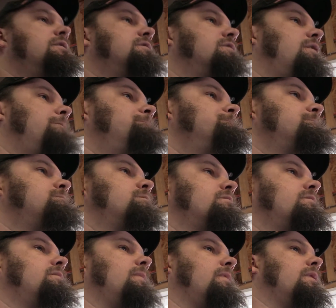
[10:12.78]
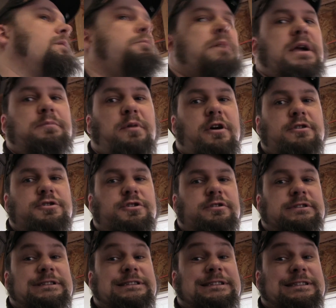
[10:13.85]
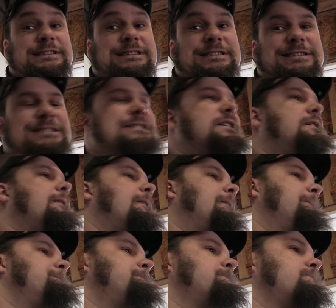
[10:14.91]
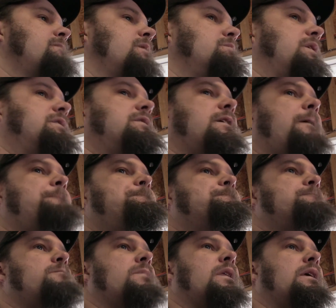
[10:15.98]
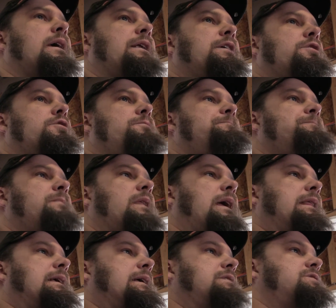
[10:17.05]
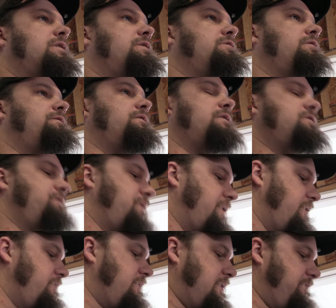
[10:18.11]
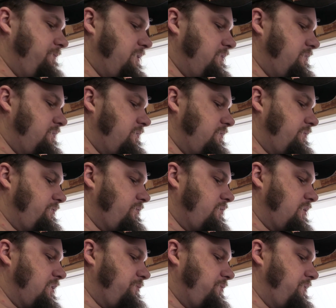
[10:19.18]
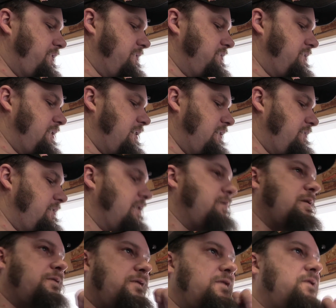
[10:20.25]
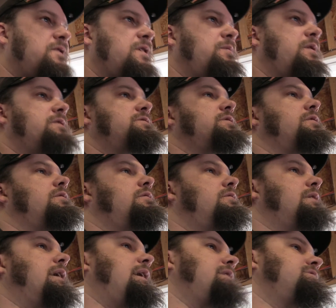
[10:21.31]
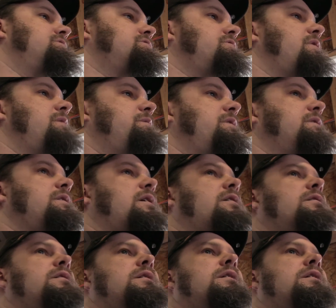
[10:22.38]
So, big parts. But, anywho, I think that's going to do it for this video. I'm going to throw a couple things together. Got about 15 minutes to go. Cats are screaming in there.